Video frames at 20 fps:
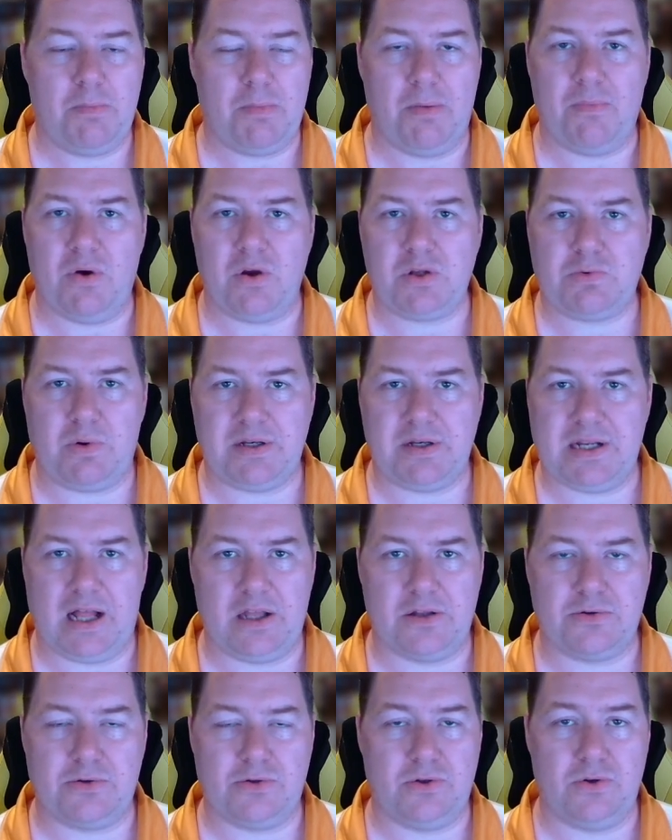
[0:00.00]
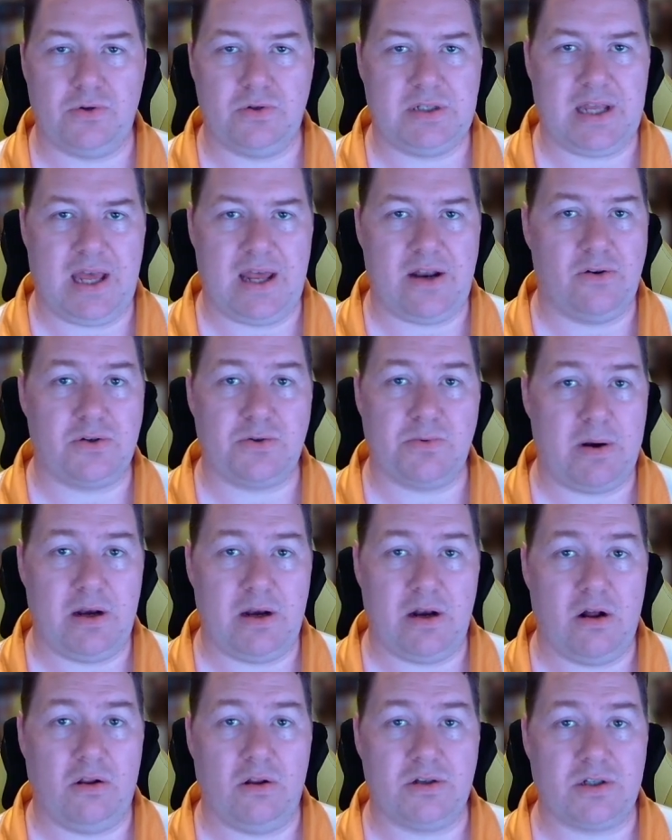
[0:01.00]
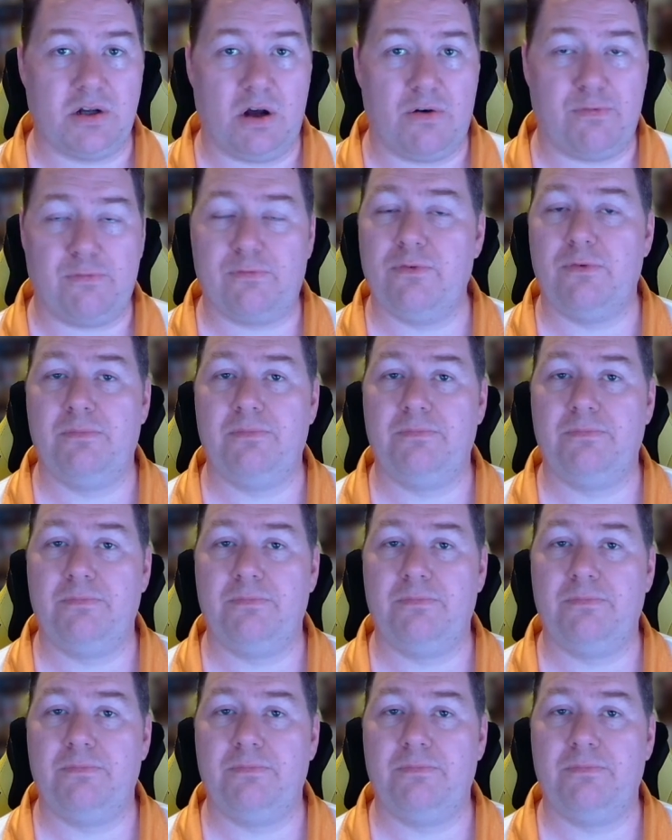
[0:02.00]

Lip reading: but most retailers will do $10 or $20 off